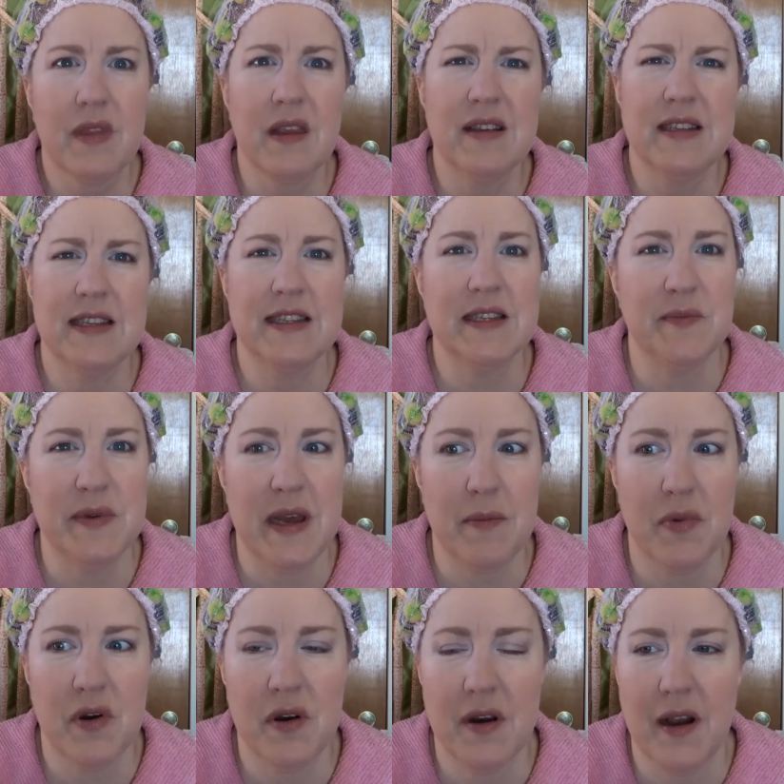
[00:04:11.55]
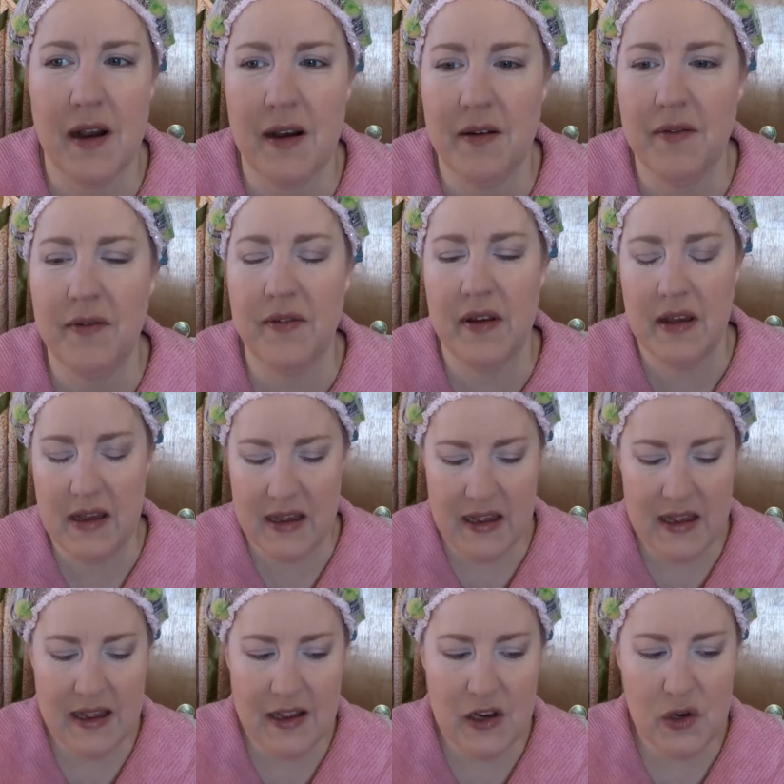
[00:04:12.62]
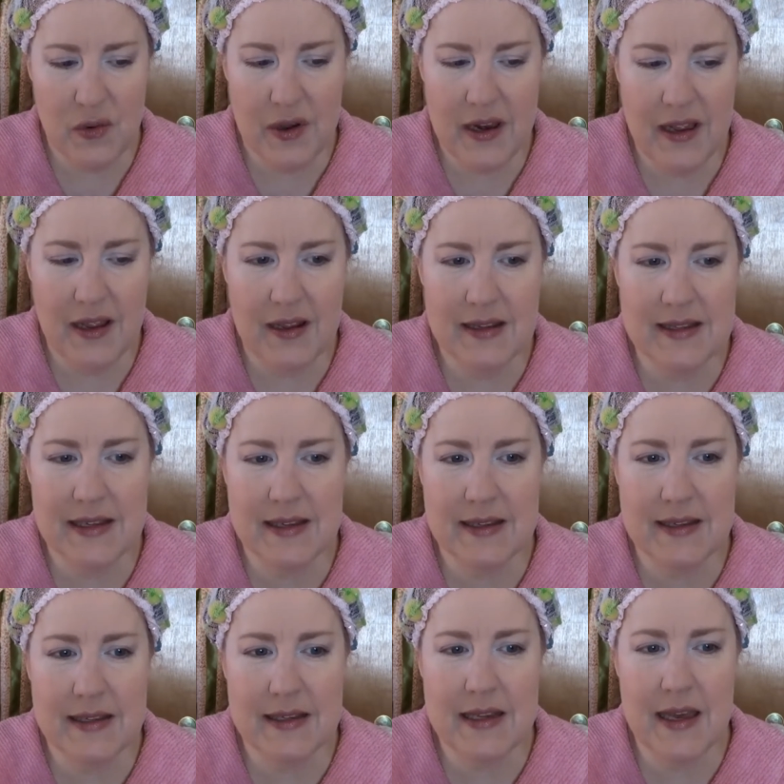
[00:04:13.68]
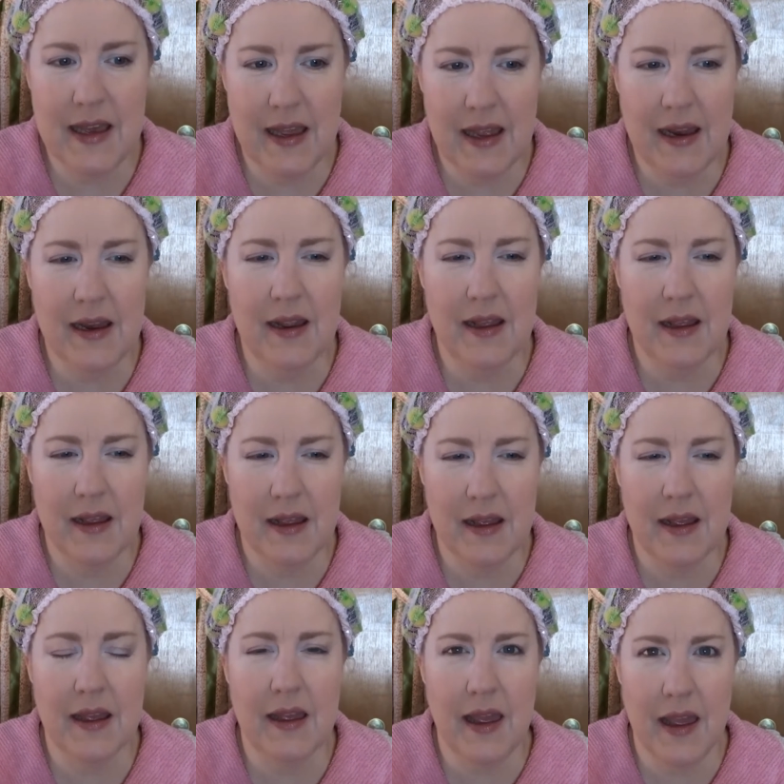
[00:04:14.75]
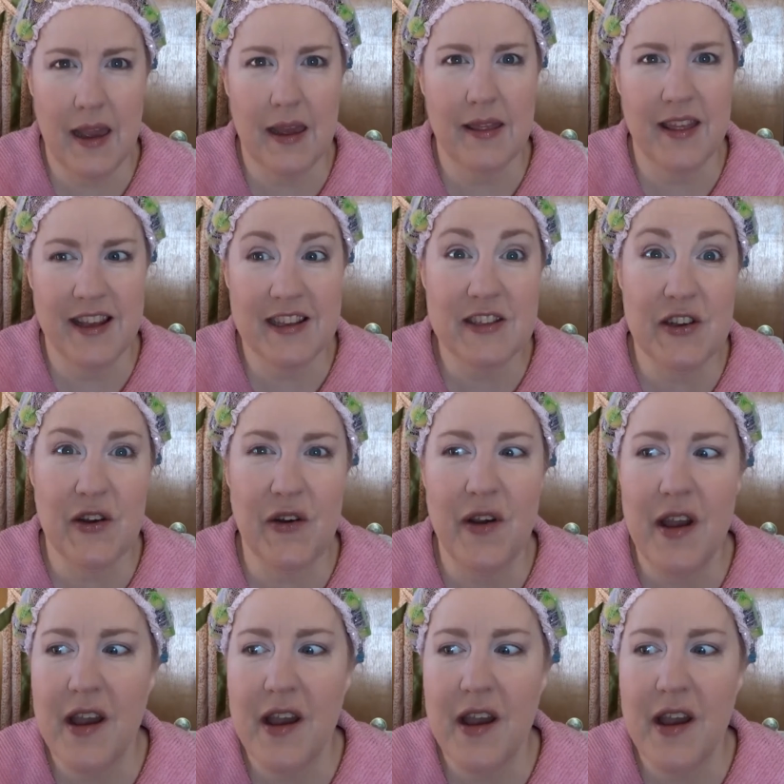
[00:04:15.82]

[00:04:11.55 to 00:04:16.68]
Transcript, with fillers: September of twenty sixteen. Yeah, I think so.